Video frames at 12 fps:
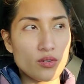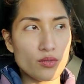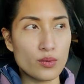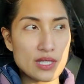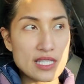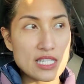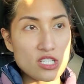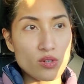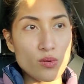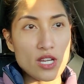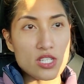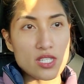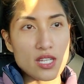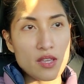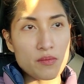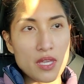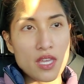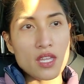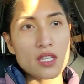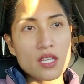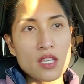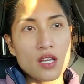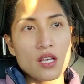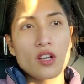what situation I'm in,
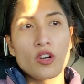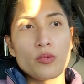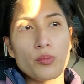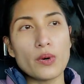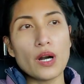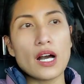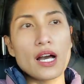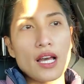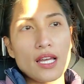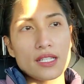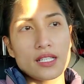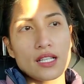but